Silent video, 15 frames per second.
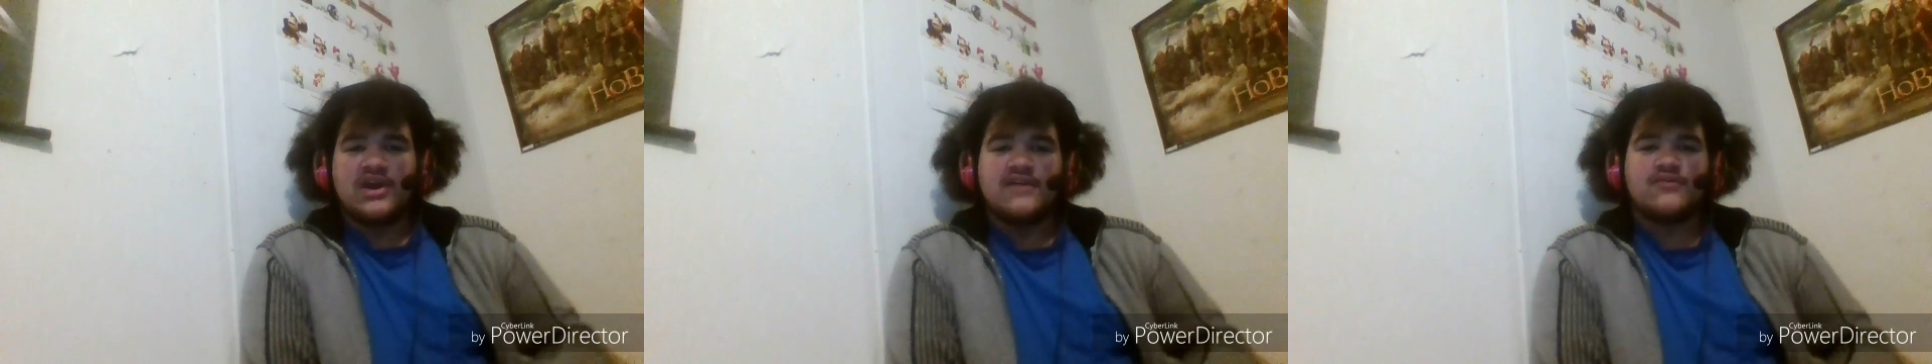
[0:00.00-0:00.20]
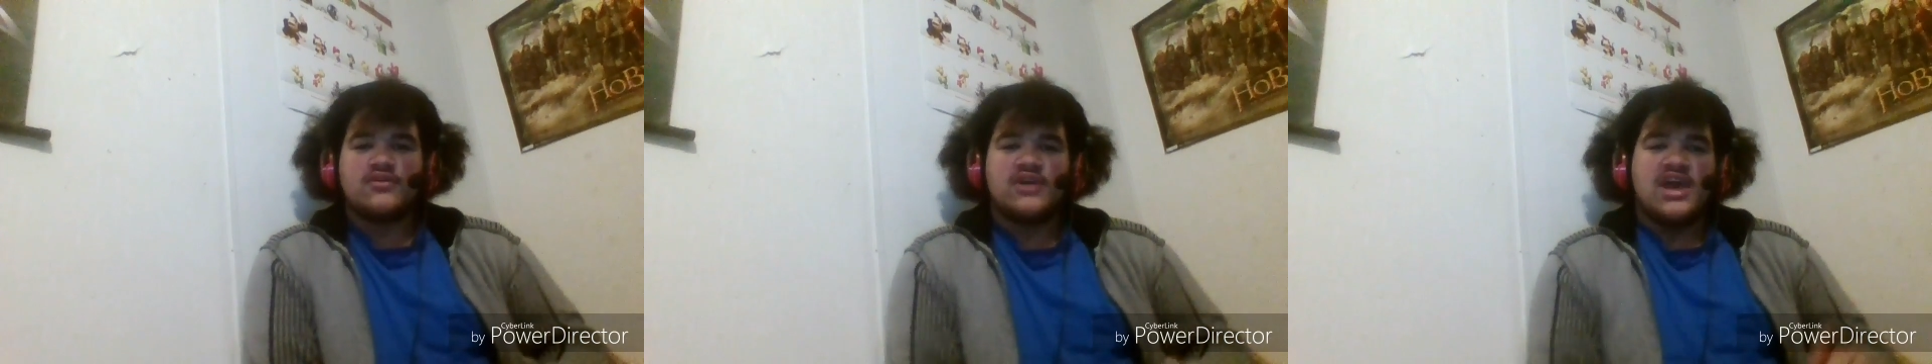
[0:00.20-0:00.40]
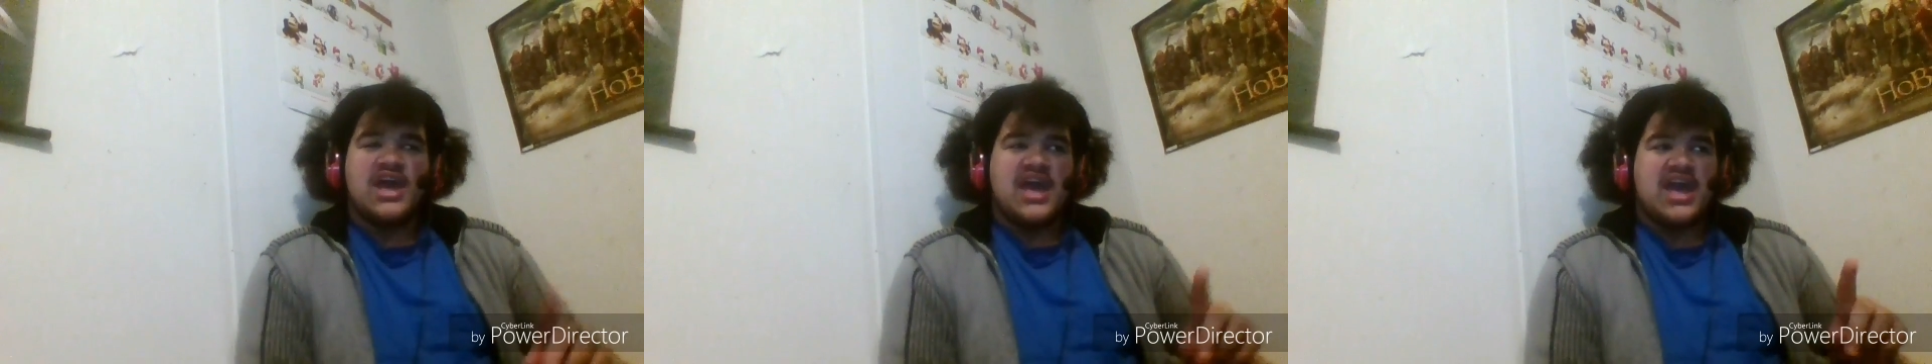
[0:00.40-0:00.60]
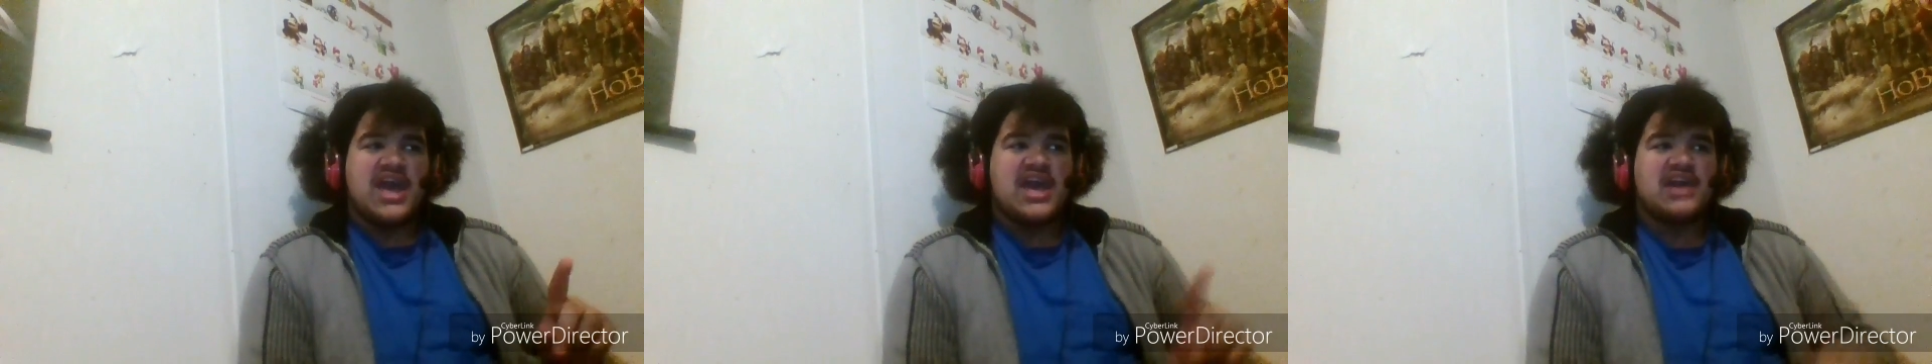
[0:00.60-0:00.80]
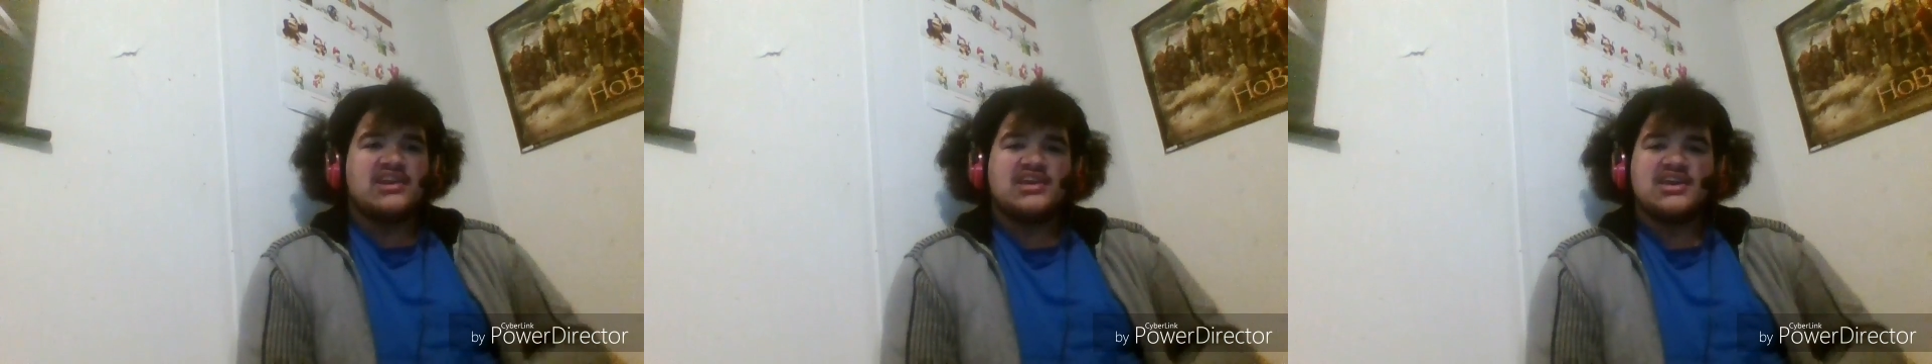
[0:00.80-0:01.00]
and
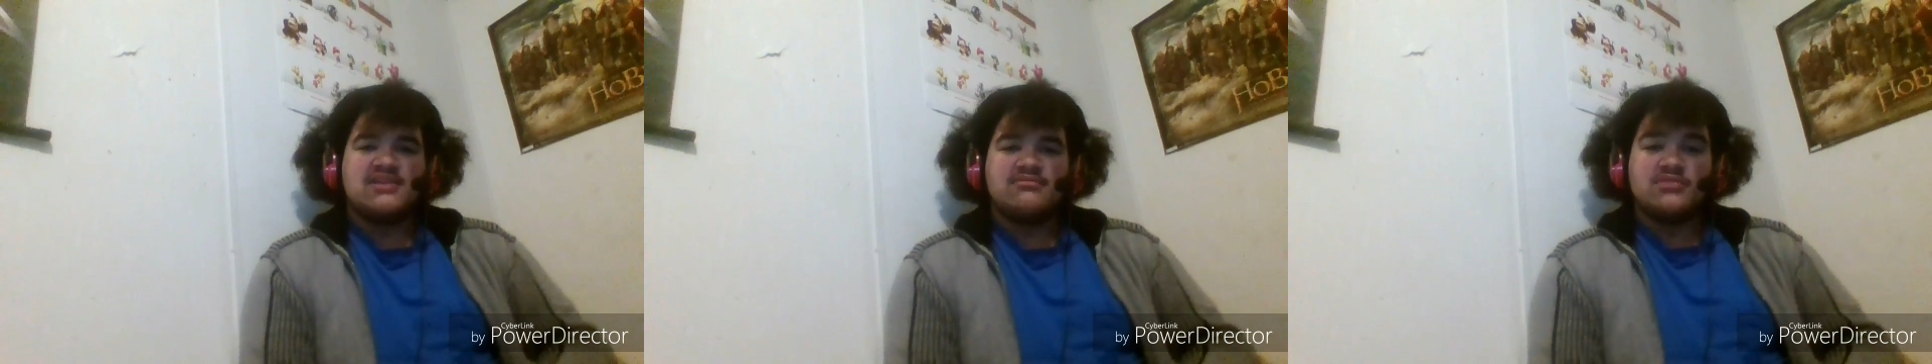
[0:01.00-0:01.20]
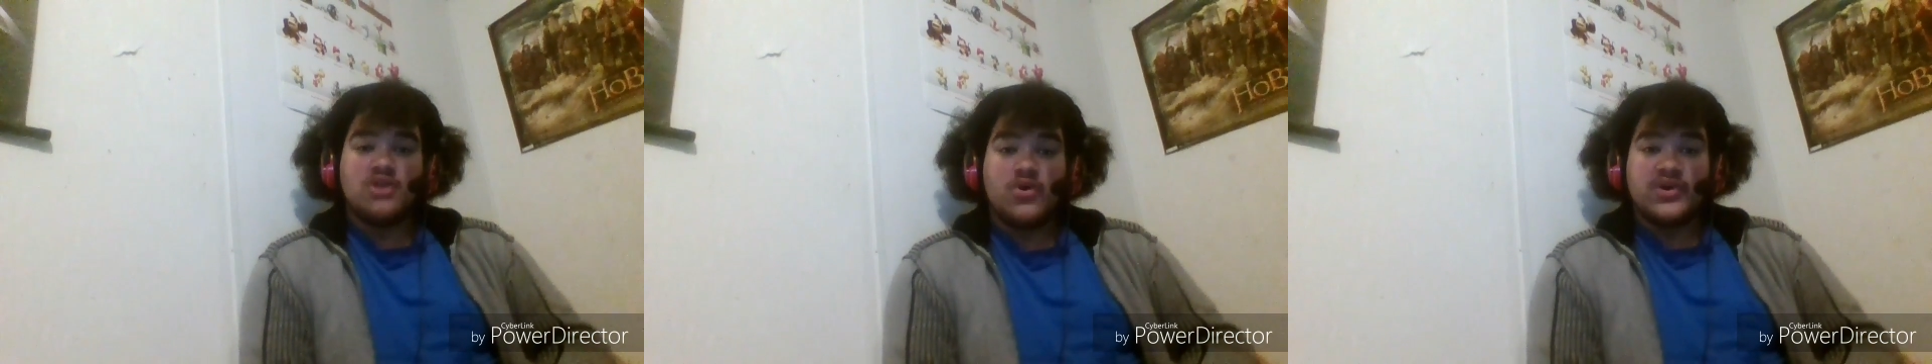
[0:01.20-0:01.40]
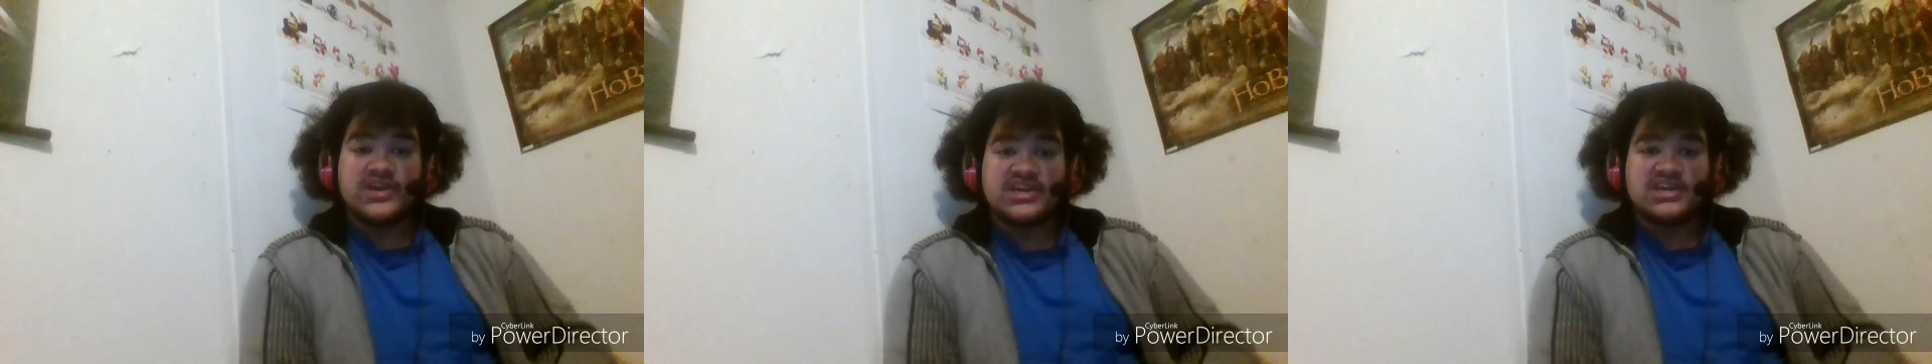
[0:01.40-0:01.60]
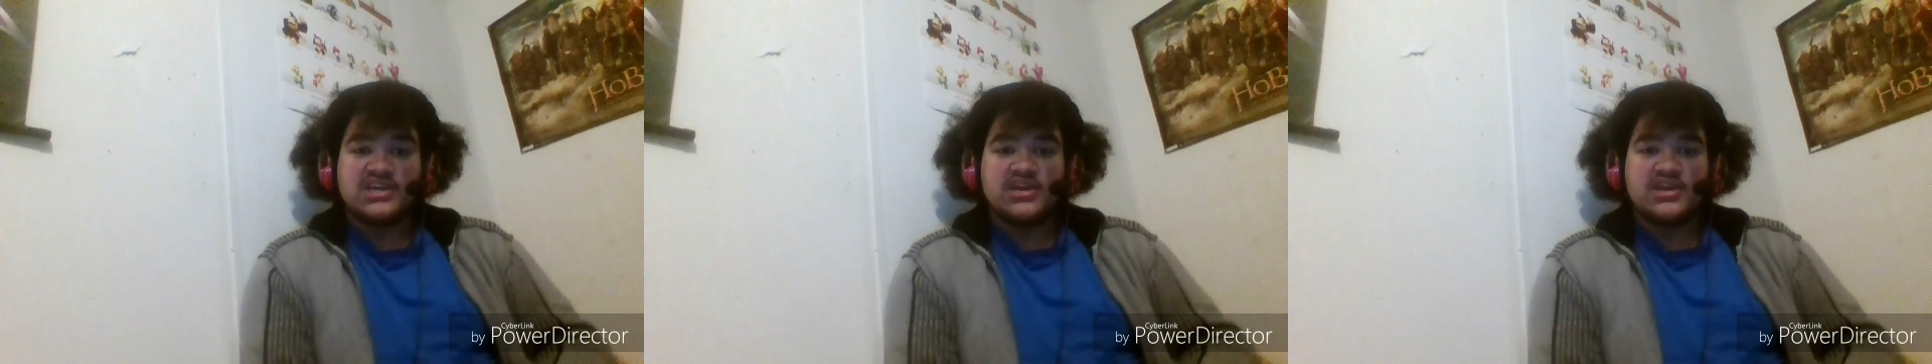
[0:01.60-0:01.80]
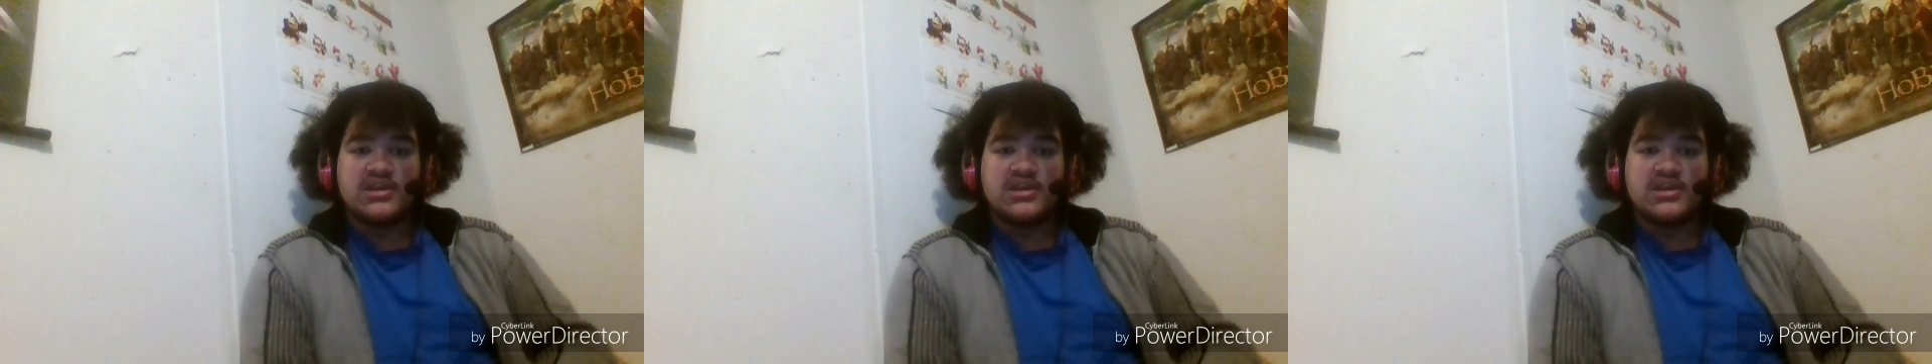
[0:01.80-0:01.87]
him knowing Kirin,